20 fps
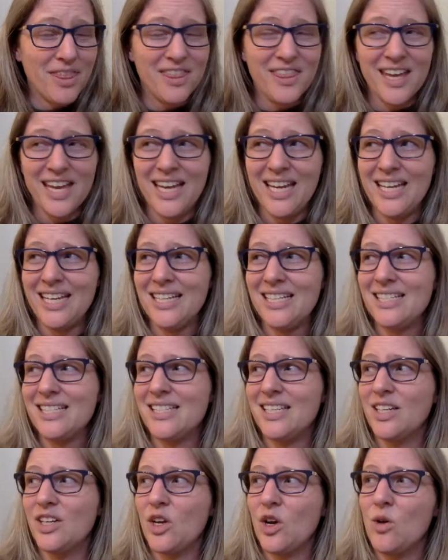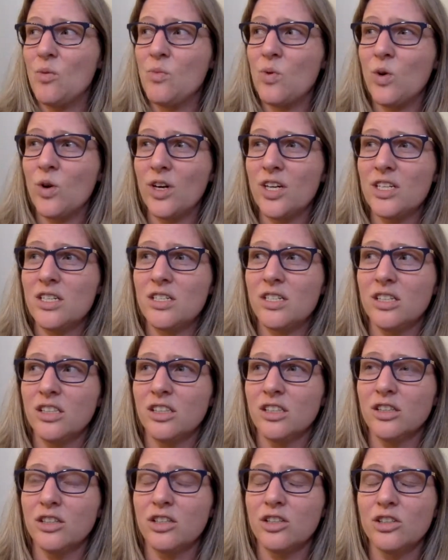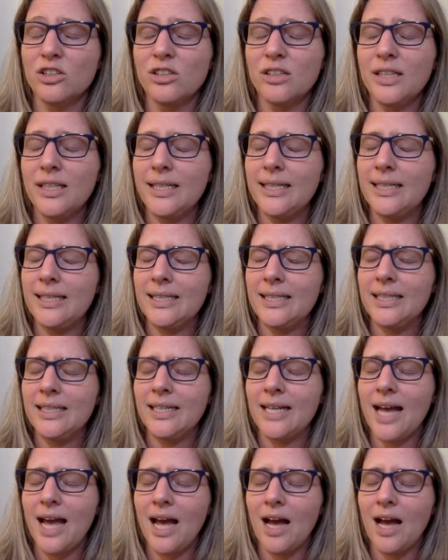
things and go more into learning and